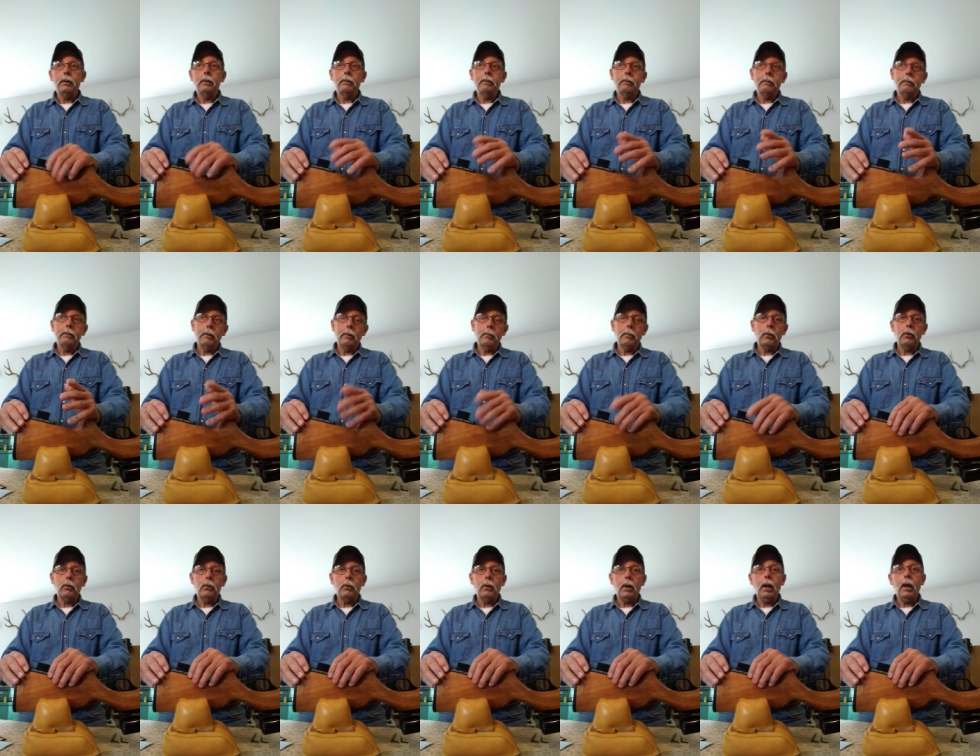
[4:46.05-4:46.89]
Some
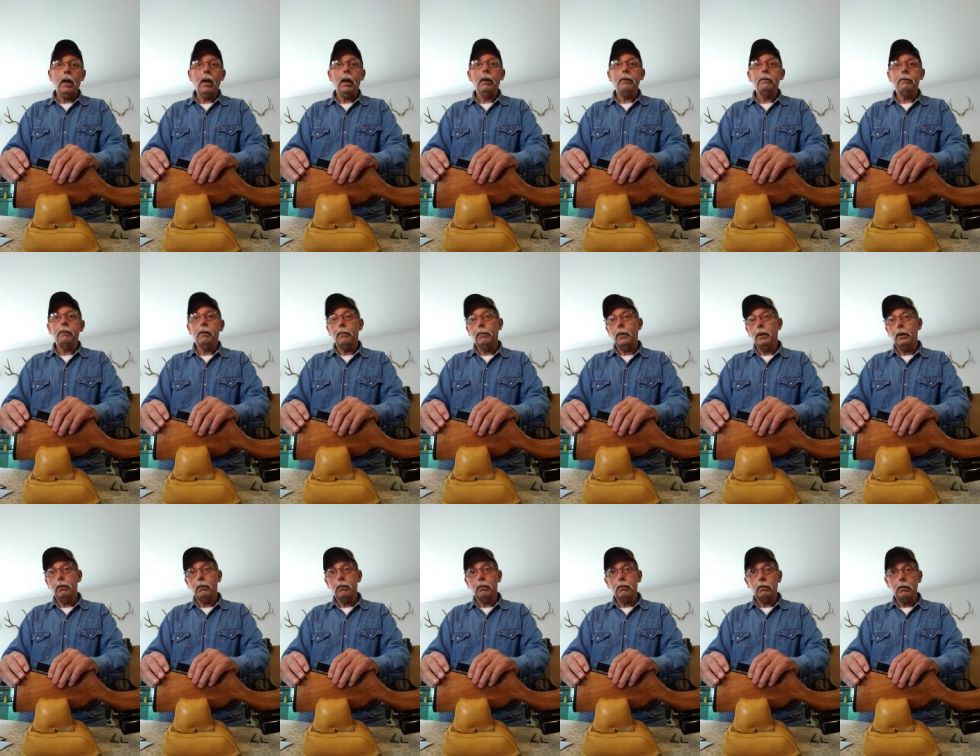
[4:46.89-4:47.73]
are okay, some I
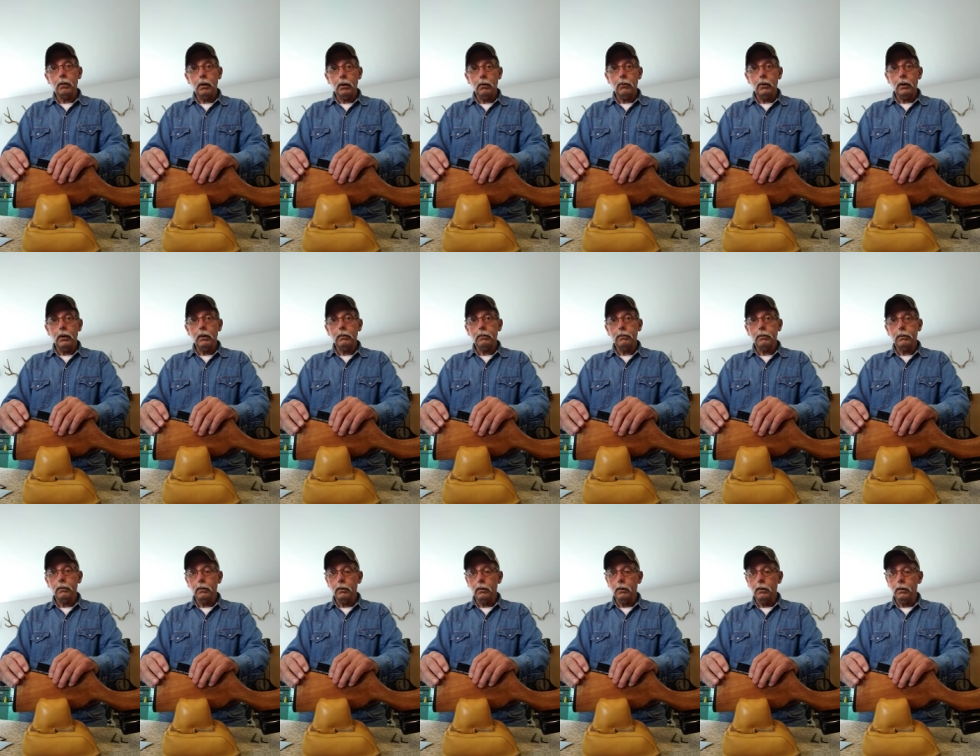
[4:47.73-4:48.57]
don't agree with,
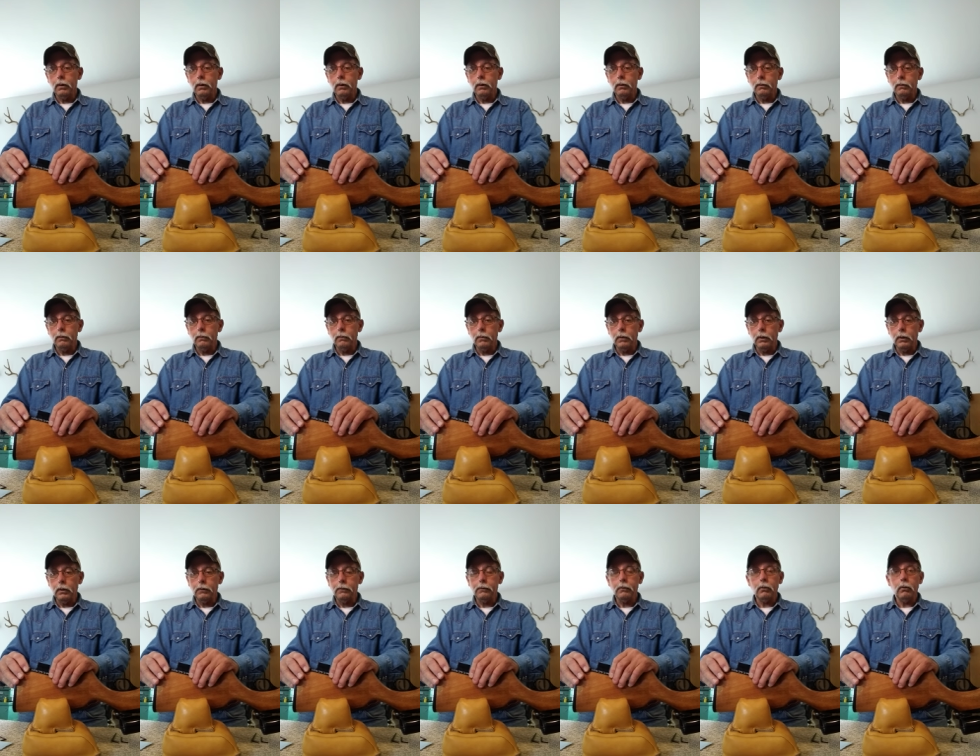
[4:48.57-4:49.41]
uh,
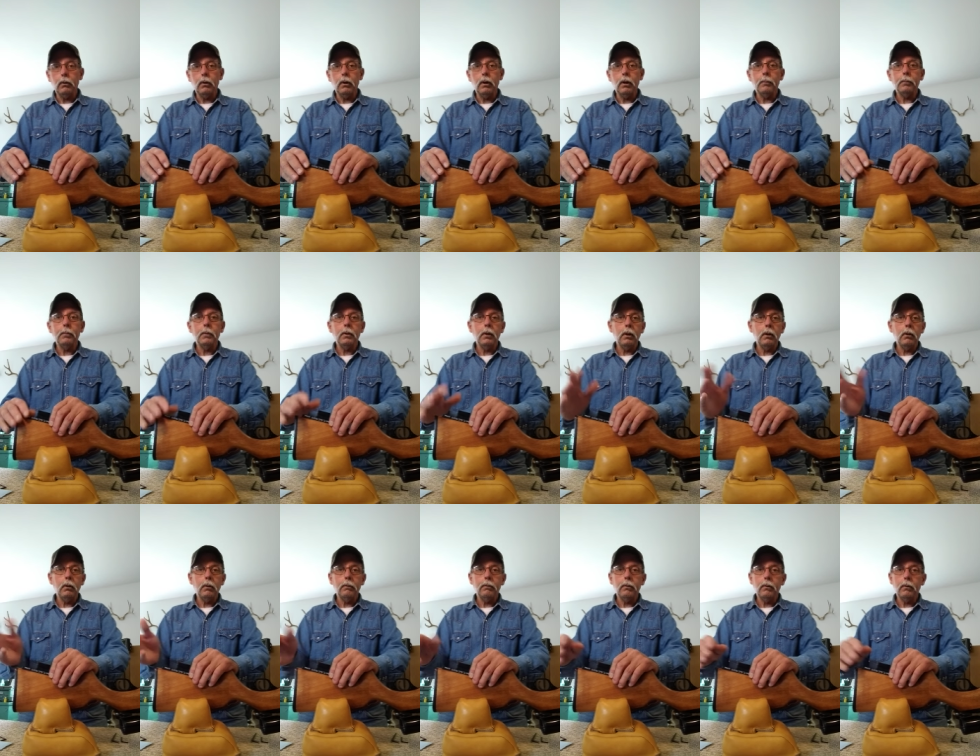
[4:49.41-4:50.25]
but it's totally up to
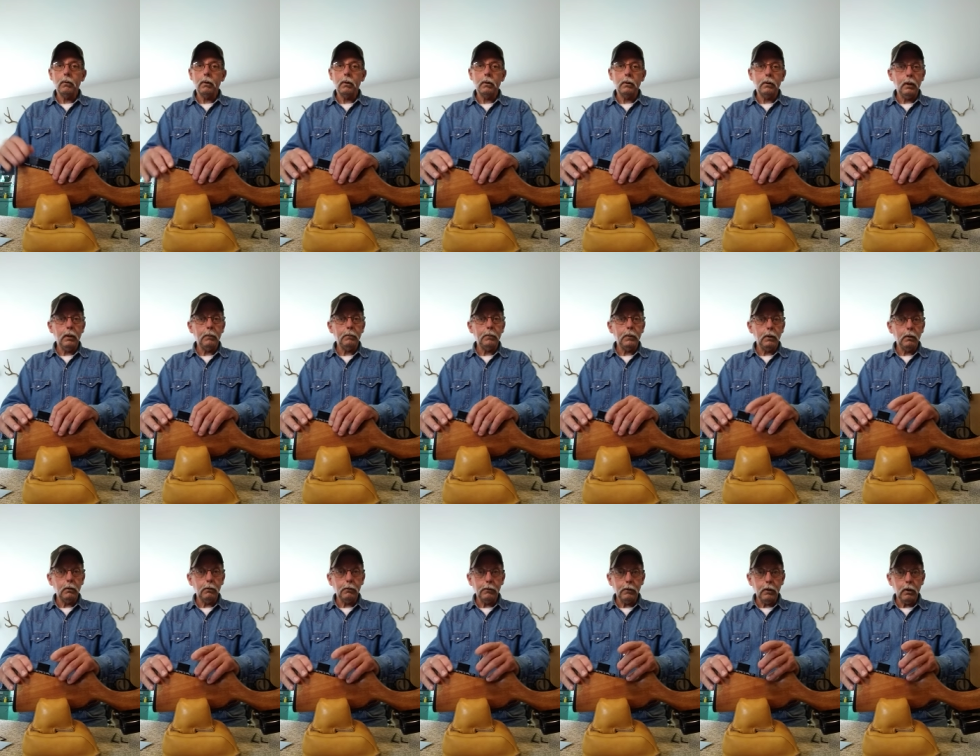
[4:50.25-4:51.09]
you if you want to attempt it
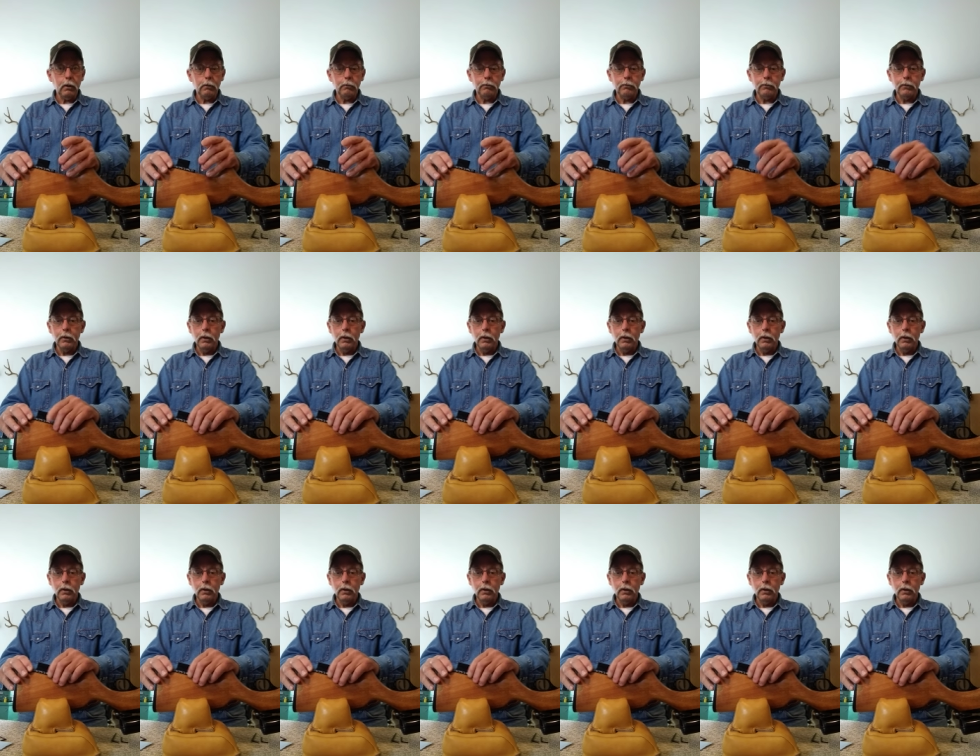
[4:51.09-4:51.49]
yourself